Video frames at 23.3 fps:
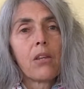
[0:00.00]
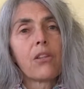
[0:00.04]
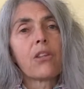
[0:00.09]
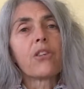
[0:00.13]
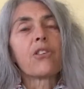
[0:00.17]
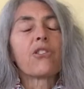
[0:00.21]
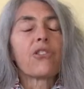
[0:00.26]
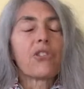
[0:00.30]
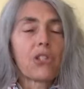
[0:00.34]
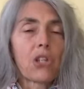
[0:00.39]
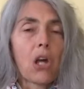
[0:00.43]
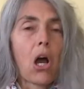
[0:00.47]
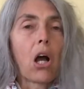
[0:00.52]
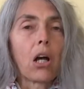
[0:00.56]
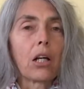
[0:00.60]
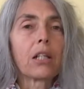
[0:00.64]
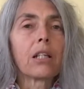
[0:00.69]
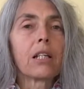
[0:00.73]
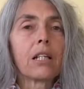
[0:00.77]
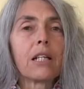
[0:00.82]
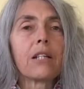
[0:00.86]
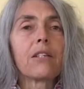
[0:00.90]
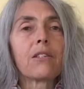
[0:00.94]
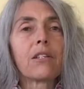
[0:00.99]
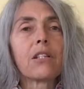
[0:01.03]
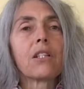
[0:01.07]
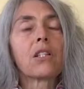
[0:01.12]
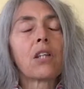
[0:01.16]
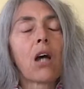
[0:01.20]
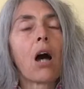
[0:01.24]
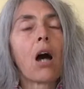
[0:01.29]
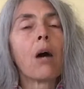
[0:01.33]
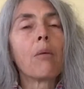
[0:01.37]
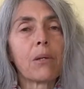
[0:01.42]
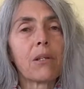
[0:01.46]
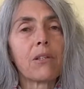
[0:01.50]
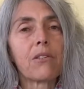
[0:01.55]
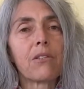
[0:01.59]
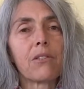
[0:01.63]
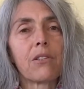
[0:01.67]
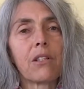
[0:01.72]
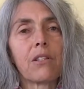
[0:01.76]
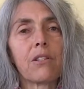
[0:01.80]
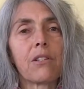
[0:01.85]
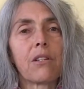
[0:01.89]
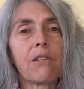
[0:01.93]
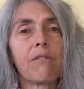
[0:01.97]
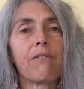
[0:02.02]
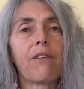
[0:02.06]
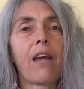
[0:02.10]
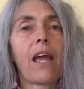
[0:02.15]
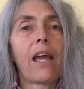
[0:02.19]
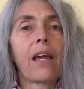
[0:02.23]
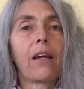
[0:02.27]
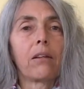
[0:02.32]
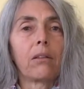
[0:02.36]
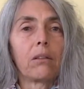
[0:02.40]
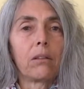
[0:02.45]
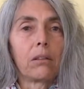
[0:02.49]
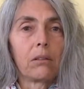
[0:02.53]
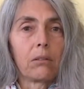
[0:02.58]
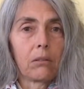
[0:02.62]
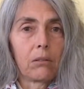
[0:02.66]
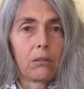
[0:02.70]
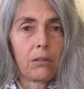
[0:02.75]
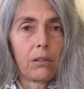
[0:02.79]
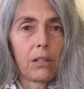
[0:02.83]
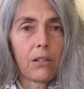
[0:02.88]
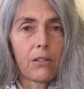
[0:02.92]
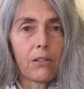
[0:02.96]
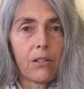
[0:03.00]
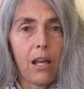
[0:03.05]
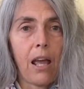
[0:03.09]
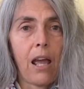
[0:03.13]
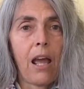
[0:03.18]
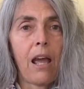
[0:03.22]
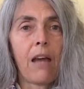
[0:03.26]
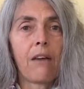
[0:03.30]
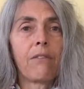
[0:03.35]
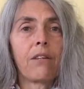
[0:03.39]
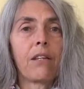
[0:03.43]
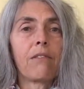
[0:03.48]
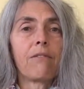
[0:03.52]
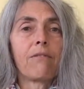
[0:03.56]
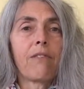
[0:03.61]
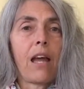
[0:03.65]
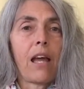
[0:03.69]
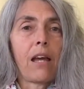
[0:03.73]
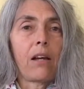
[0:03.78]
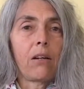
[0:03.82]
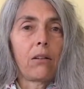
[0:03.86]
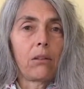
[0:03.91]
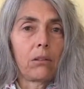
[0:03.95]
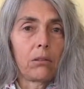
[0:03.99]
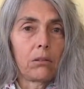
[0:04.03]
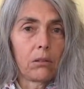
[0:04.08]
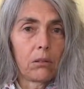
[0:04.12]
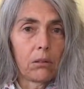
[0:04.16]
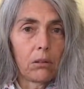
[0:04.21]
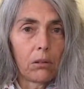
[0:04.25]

They're stuck. It's a tamas. It's a veil. It's a heavy veil